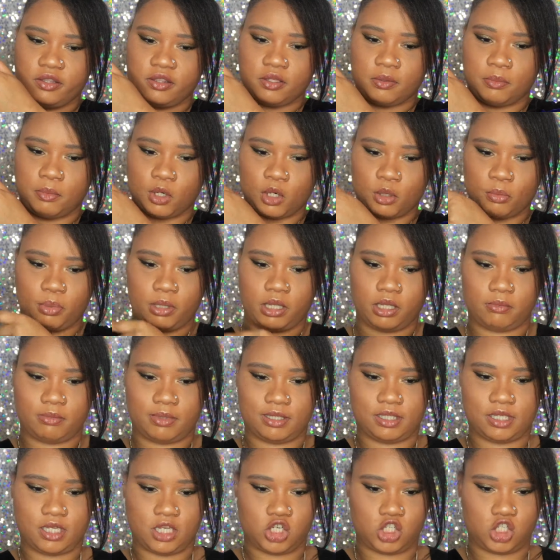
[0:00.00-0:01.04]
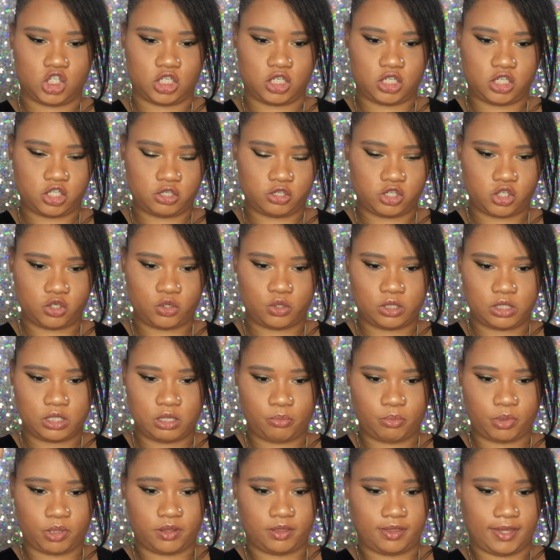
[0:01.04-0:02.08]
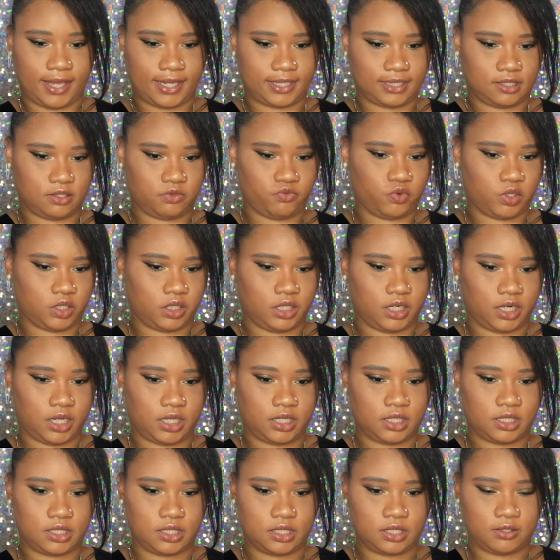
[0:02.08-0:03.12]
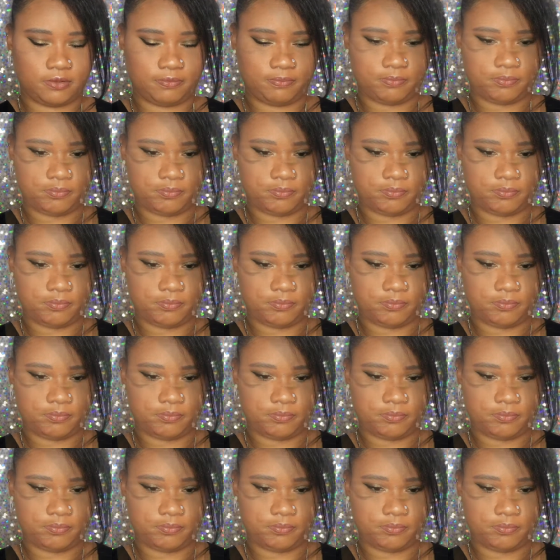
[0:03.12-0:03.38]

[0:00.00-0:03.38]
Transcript: the more pigmentation it shows up, but that's really nice.